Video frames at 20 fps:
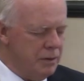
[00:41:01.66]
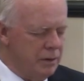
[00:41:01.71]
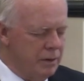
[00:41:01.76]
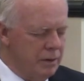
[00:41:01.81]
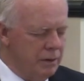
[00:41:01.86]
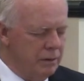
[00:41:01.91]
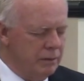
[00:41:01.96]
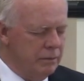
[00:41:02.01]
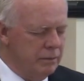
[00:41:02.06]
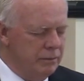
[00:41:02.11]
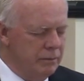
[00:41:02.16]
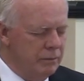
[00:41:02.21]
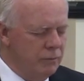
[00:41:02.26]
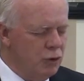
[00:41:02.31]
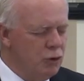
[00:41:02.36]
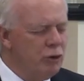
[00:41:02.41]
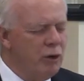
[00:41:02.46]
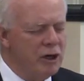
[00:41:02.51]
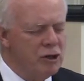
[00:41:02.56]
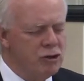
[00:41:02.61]
the
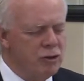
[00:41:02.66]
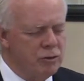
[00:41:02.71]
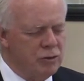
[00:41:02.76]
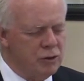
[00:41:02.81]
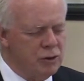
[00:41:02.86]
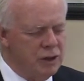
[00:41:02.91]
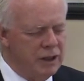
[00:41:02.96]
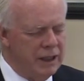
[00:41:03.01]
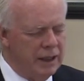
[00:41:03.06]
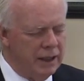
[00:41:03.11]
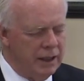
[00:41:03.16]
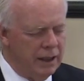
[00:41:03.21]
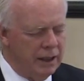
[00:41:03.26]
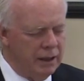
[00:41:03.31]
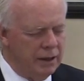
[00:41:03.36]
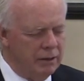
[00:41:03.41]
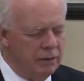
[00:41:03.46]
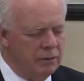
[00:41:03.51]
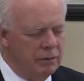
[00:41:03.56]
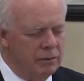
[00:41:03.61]
treasure
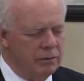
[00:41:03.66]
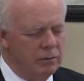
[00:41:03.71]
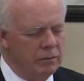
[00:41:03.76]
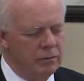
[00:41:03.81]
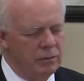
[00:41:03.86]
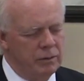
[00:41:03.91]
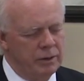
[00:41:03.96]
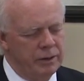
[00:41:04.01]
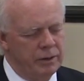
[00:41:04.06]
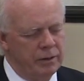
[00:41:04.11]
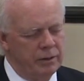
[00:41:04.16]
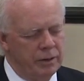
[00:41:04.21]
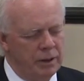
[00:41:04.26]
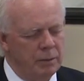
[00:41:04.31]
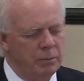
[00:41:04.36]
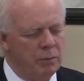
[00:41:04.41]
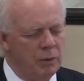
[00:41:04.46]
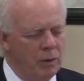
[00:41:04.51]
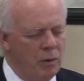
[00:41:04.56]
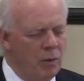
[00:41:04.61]
seeking we're
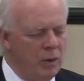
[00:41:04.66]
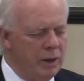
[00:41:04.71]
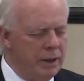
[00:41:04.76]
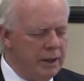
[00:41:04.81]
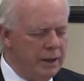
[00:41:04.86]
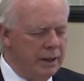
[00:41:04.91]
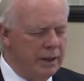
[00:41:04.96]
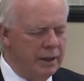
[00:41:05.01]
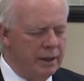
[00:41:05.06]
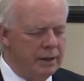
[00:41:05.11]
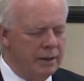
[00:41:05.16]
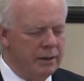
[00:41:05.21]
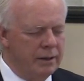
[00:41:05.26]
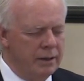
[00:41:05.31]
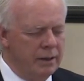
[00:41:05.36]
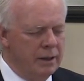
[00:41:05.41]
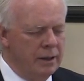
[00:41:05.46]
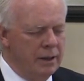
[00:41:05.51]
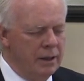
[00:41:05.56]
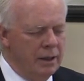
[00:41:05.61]
employed in,
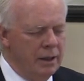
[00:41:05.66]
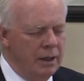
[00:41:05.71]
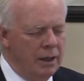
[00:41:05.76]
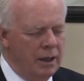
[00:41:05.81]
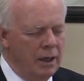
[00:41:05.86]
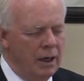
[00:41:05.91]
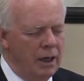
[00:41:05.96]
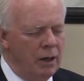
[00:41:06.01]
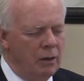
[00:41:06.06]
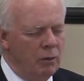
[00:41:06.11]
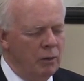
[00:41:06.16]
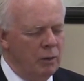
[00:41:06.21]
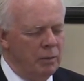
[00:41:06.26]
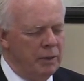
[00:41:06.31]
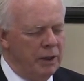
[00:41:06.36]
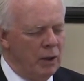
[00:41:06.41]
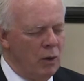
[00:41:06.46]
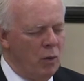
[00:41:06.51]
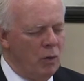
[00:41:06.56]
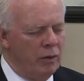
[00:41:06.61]
uh, will
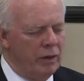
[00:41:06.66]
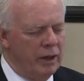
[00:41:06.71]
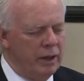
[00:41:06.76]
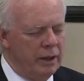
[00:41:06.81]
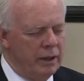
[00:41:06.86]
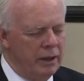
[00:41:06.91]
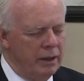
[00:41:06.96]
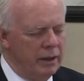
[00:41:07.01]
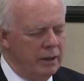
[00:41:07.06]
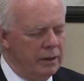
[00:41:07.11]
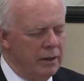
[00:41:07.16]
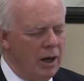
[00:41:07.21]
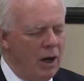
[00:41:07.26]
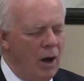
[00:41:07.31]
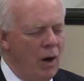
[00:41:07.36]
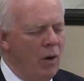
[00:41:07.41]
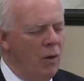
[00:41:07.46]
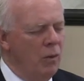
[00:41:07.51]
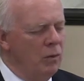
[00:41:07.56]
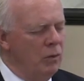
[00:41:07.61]
be oriented
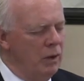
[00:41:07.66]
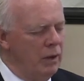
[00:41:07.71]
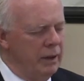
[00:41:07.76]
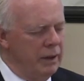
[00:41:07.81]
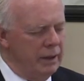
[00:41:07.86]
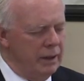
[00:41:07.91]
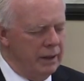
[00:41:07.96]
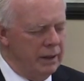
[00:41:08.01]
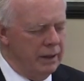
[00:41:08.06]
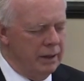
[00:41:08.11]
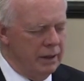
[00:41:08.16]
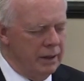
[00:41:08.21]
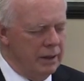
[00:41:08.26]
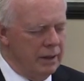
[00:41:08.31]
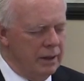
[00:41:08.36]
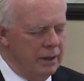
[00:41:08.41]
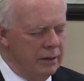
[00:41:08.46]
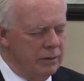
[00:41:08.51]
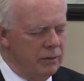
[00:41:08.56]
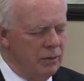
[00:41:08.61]
only
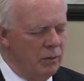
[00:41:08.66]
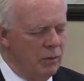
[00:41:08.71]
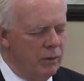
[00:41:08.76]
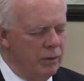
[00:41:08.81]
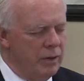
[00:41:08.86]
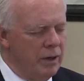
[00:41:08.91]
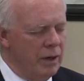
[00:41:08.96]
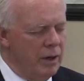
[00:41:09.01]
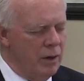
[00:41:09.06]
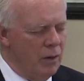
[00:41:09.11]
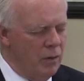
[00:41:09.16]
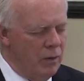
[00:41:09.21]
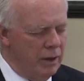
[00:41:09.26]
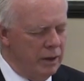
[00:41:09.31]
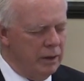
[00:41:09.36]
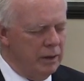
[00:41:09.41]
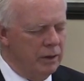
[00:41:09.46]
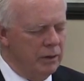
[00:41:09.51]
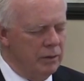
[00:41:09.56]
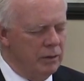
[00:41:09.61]
toward
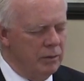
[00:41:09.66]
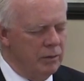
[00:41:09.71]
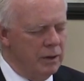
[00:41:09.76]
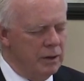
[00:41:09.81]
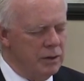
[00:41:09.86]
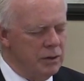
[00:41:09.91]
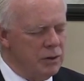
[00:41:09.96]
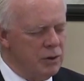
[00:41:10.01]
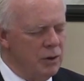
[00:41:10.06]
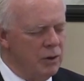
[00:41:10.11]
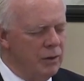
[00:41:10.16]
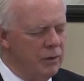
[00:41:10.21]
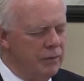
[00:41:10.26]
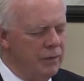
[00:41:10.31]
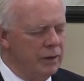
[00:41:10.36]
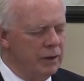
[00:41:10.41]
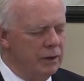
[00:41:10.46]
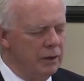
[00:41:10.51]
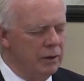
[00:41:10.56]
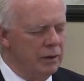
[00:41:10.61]
knowing you and
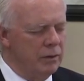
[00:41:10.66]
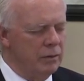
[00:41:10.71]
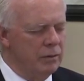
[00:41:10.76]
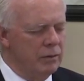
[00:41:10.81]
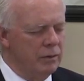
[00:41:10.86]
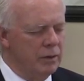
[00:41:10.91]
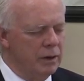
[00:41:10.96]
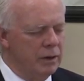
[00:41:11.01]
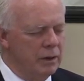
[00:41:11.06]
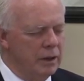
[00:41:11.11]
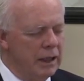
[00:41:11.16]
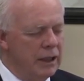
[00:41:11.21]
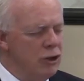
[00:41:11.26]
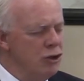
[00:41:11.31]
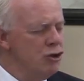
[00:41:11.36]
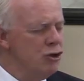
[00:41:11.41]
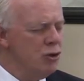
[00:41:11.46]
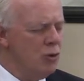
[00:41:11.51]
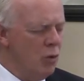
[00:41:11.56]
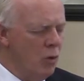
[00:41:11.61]
serving you and
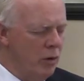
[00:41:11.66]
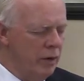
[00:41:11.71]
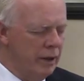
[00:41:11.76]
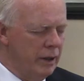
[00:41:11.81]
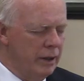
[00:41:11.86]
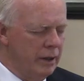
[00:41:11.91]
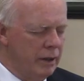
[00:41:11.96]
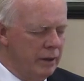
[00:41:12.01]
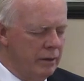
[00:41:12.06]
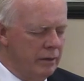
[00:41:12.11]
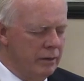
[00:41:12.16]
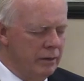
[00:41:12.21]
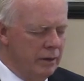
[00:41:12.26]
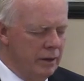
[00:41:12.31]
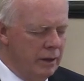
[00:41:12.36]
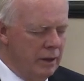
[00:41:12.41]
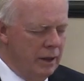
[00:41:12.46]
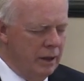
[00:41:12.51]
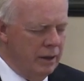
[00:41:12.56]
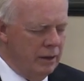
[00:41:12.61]
enjoying
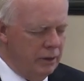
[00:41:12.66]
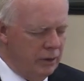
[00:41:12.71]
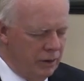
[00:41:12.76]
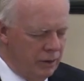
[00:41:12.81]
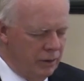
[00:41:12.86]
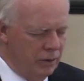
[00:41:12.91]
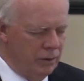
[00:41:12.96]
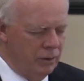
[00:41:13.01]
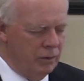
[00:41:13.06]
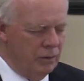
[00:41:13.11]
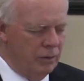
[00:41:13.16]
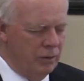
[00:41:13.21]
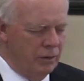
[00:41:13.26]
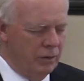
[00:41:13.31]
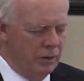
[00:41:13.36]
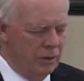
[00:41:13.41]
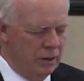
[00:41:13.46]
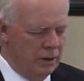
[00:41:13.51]
you.